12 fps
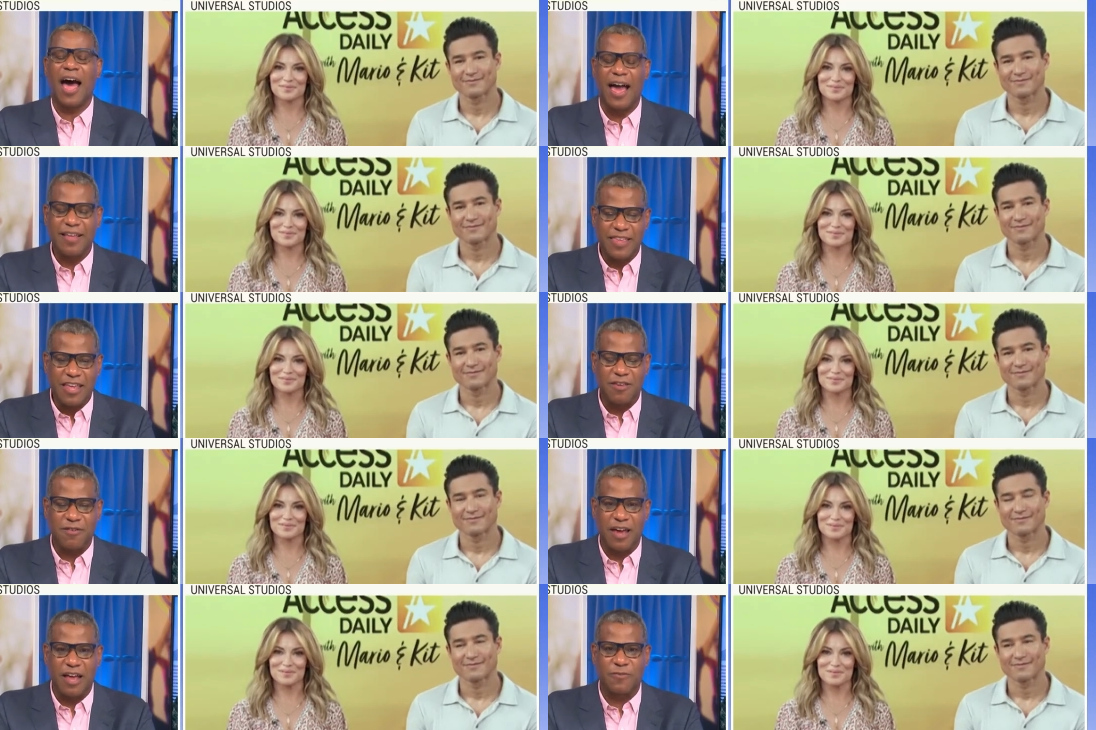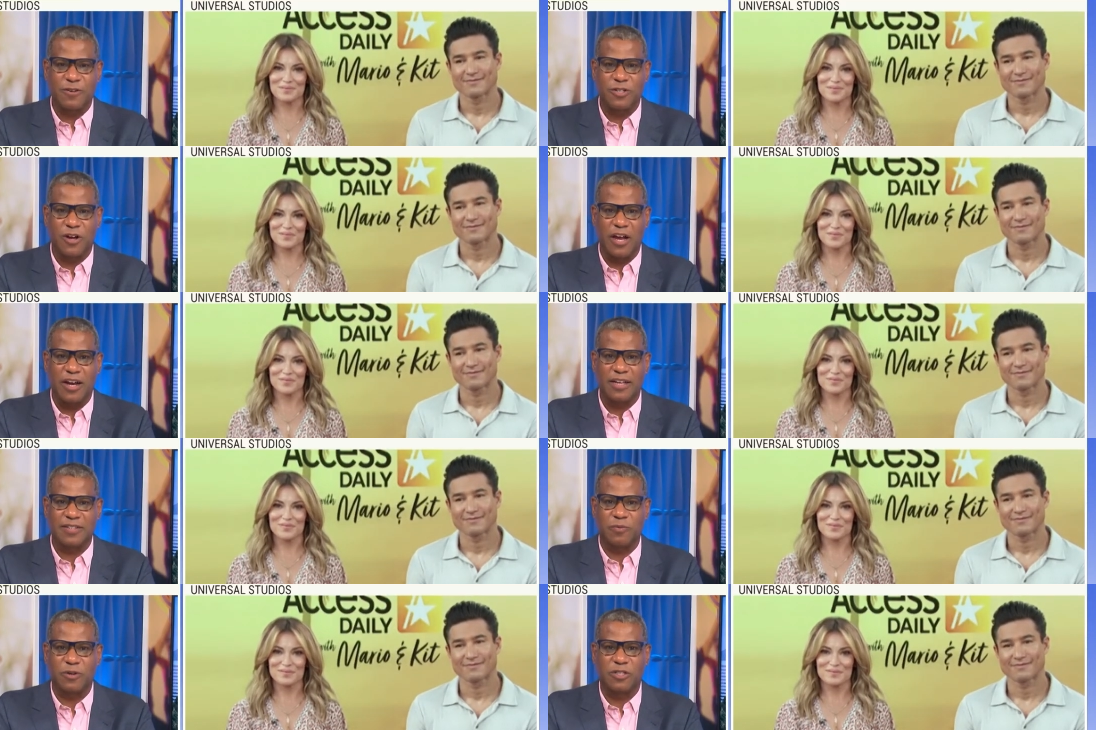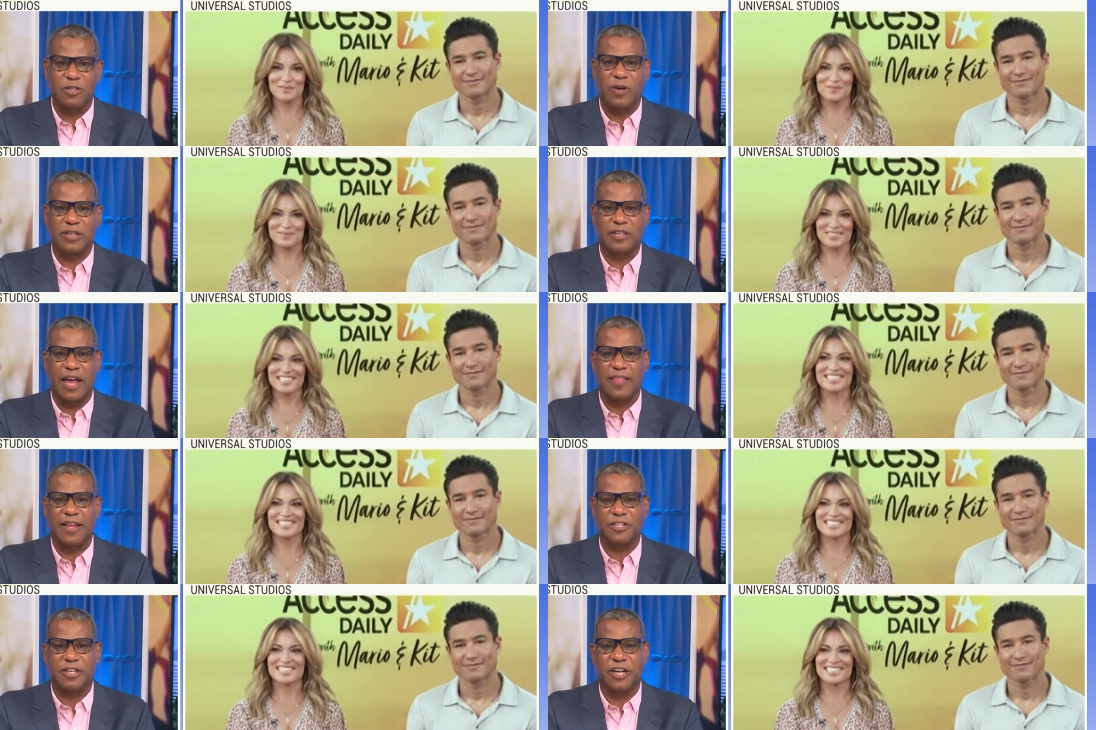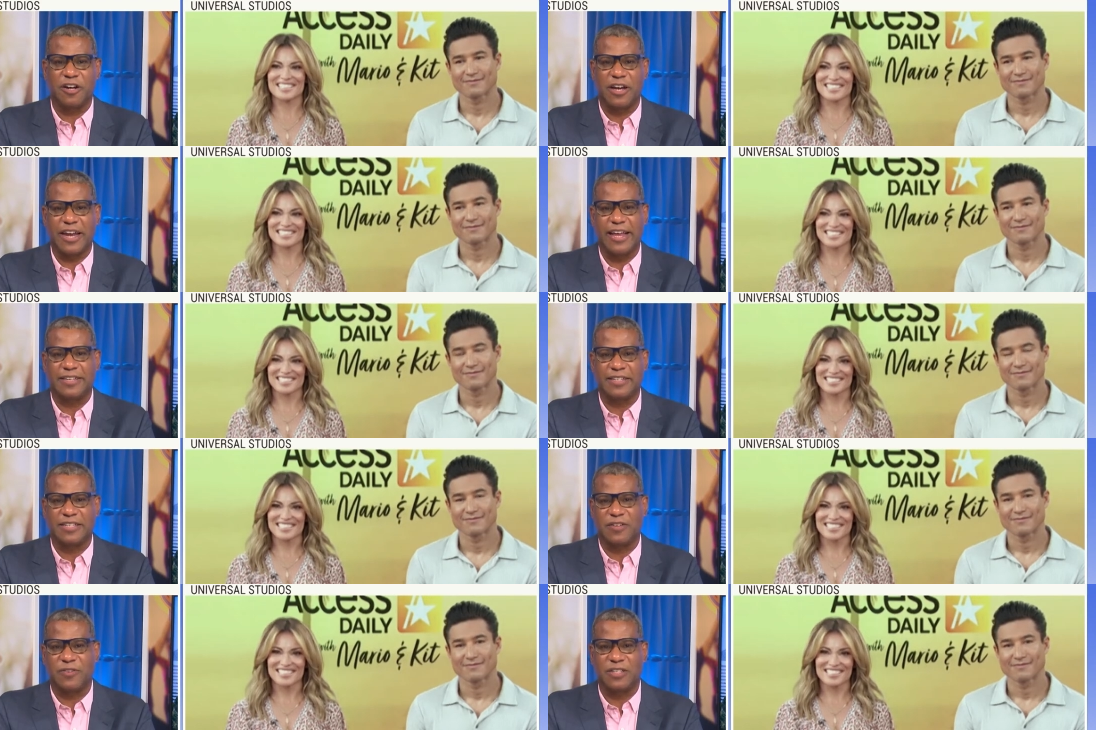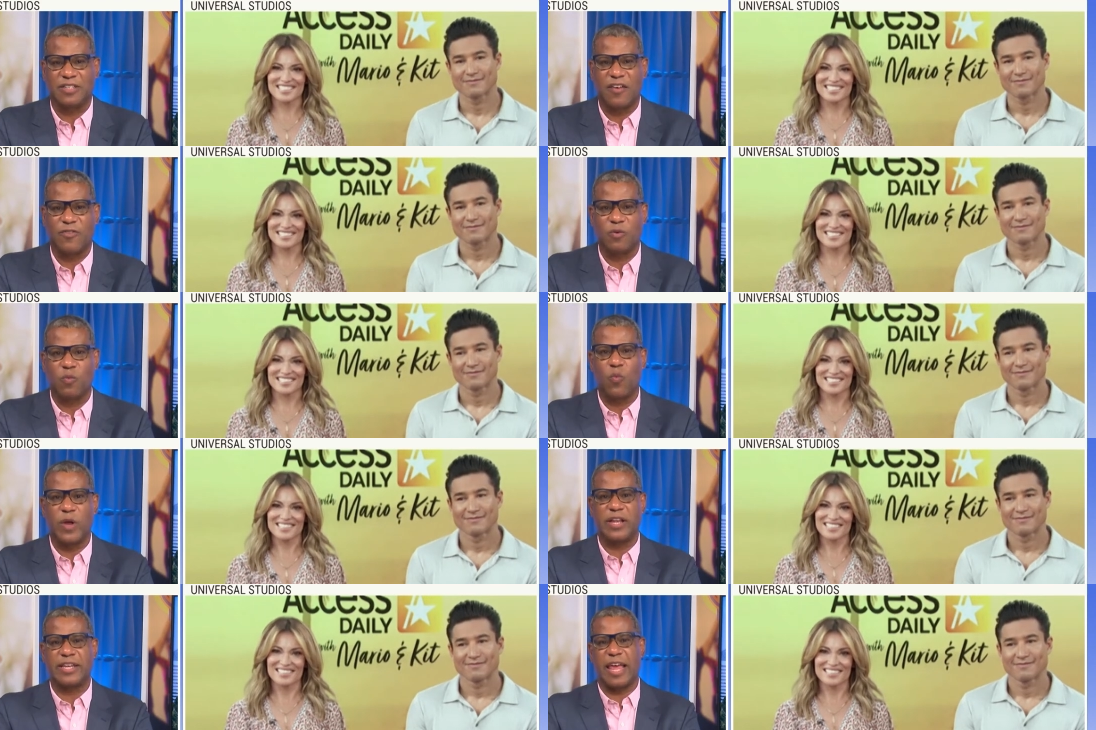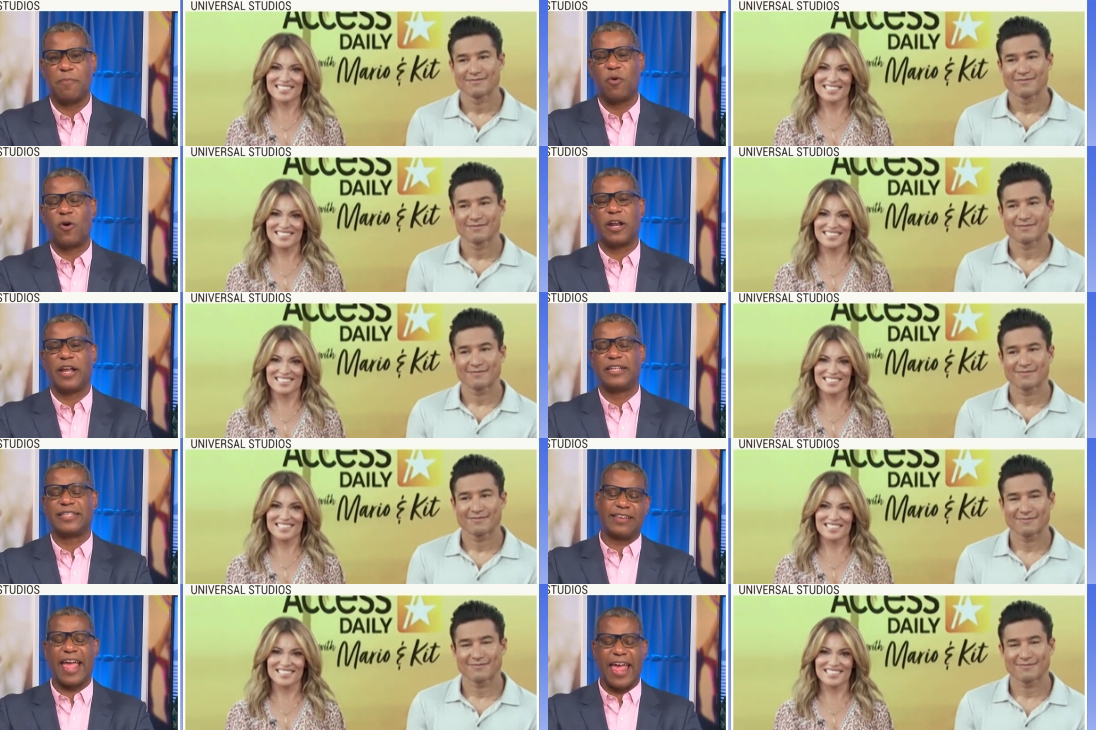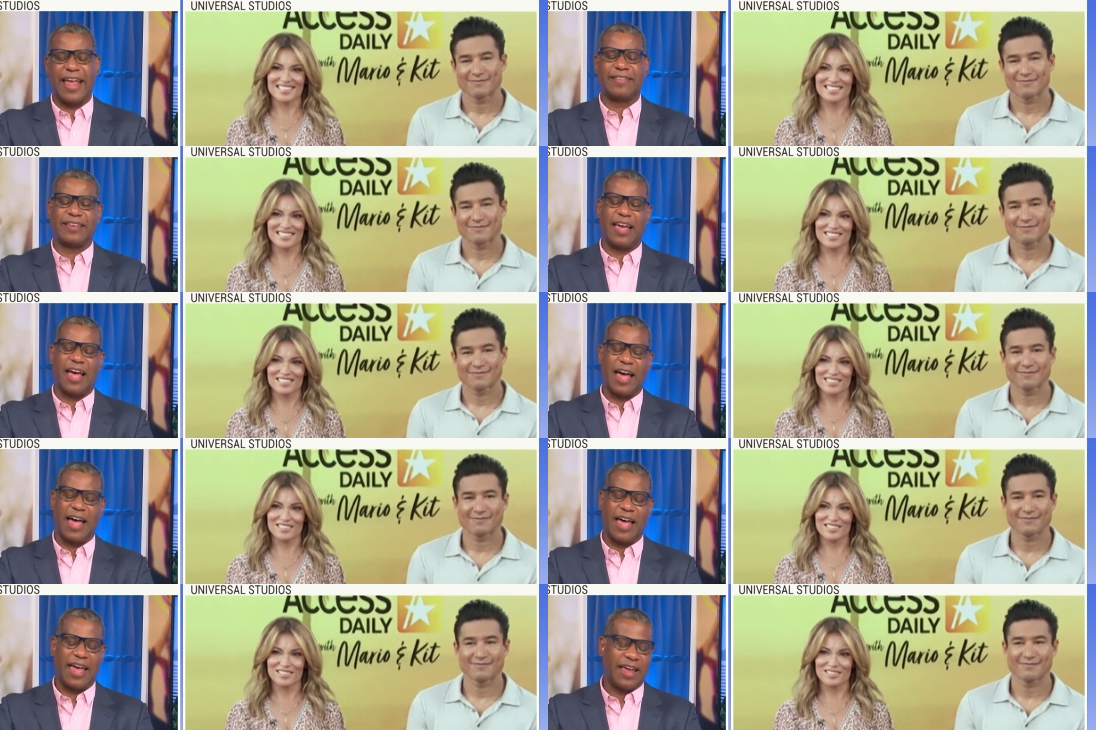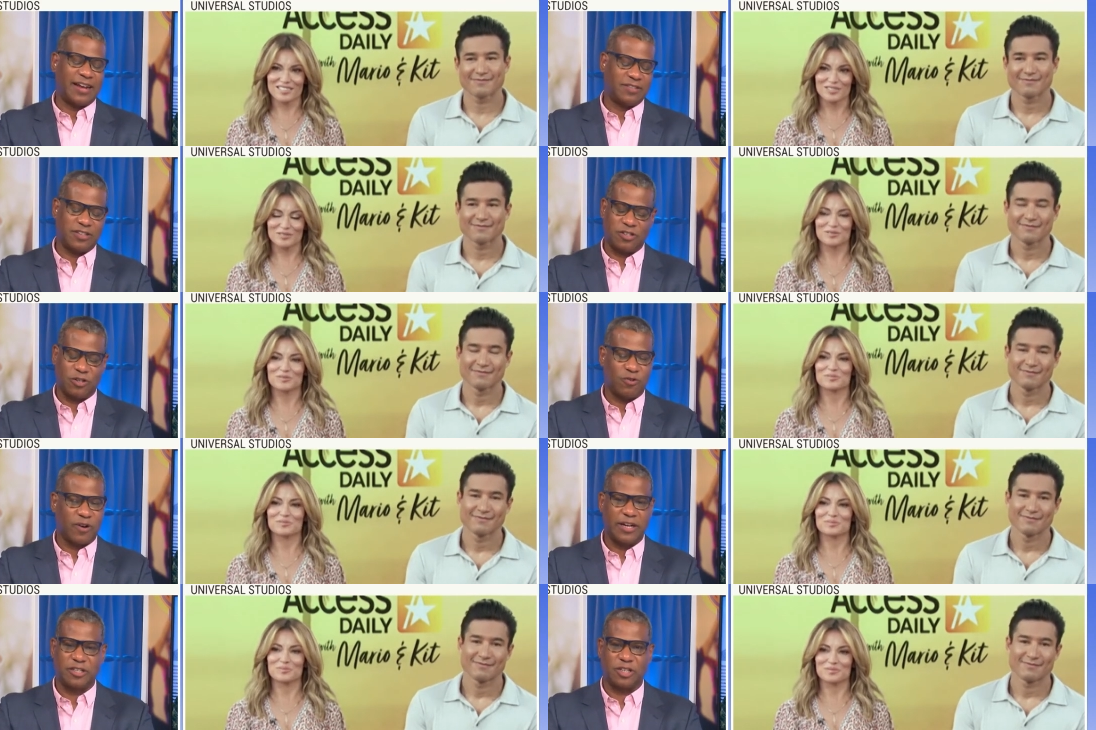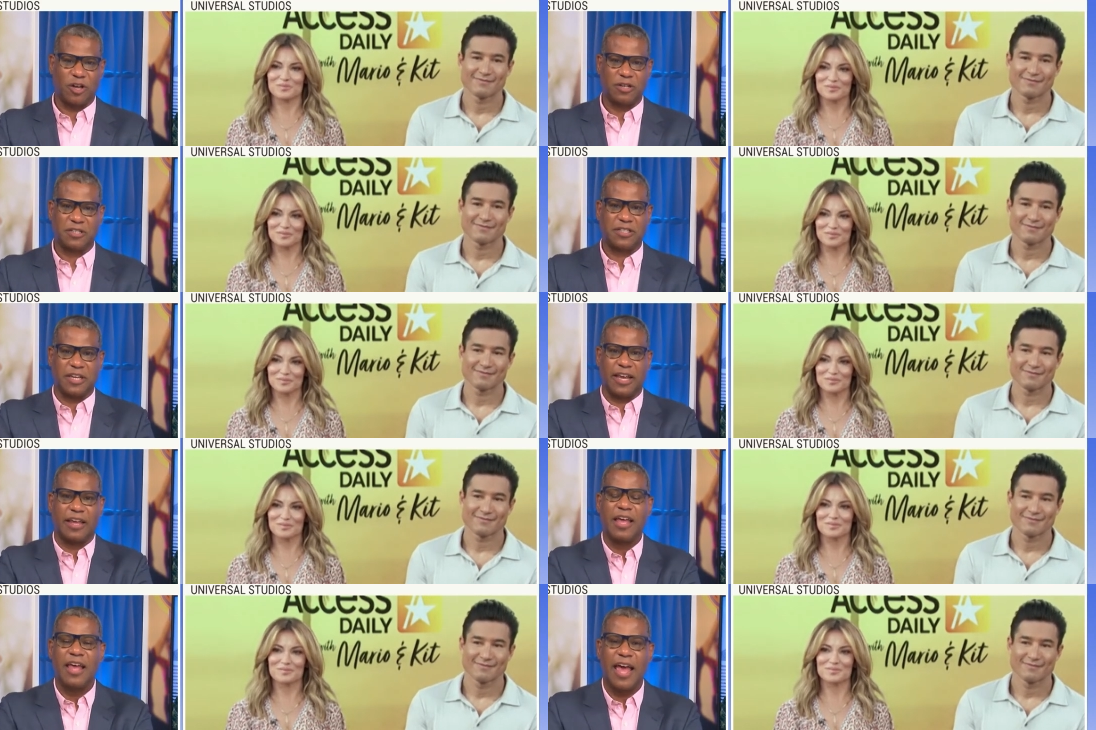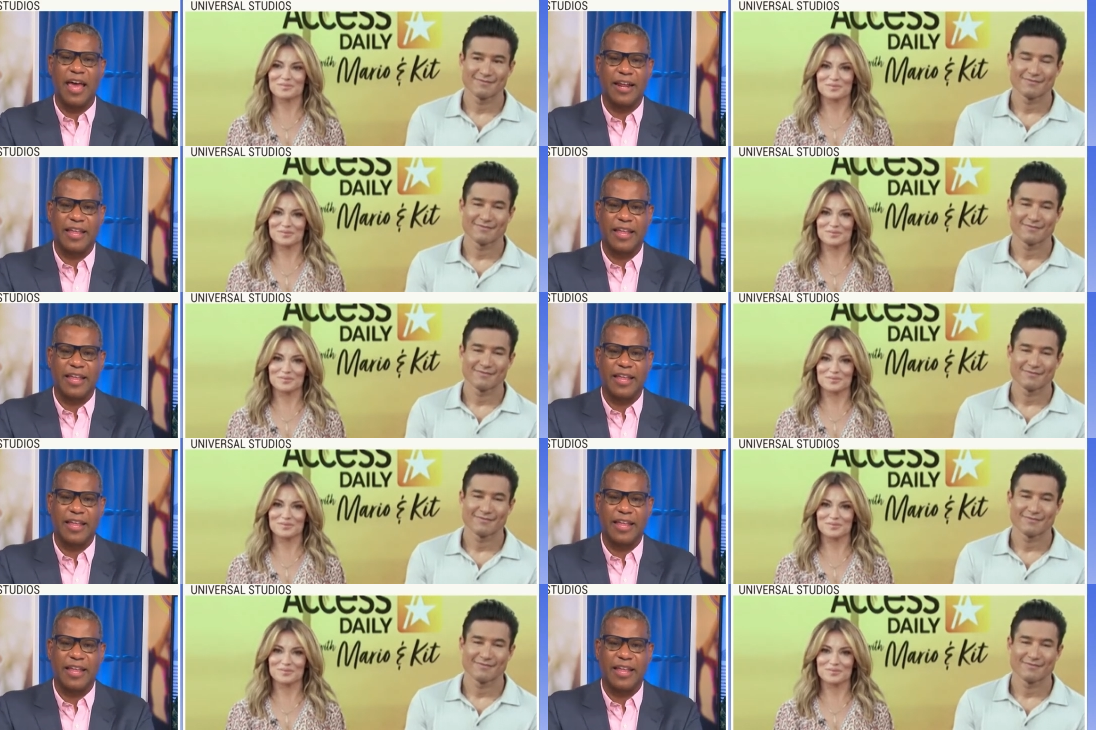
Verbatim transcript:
Speaker 1: I thank you guys for joining us. And we're so excited that you're here on AZTV 7 weekday mornings at 8. Uh, and it's just a great show to see.